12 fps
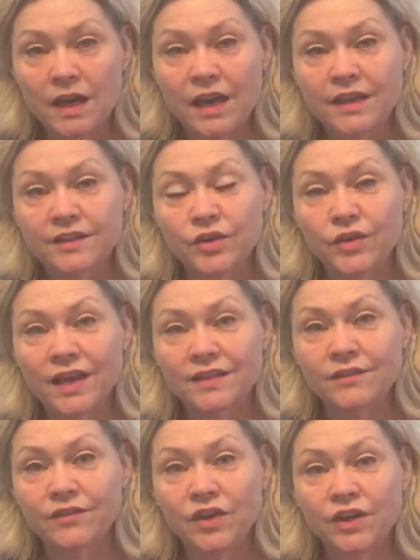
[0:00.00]
and so that's
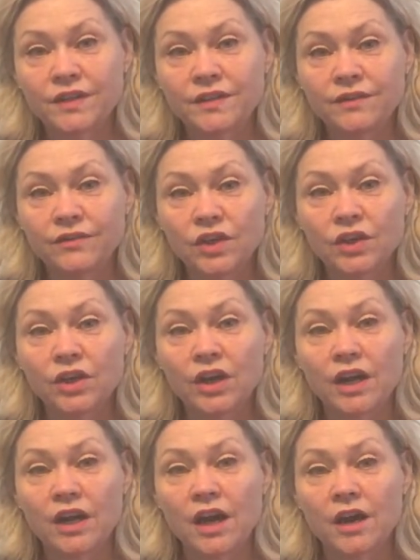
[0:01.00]
a very severe
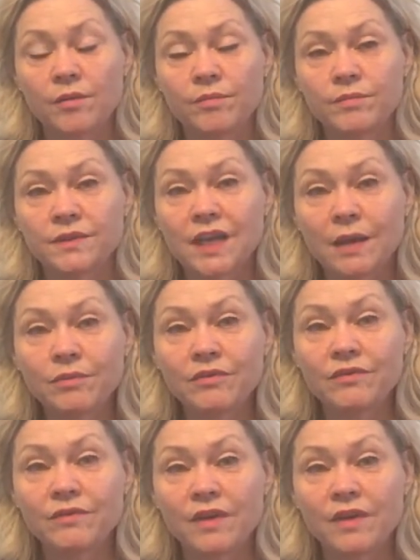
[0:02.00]
type of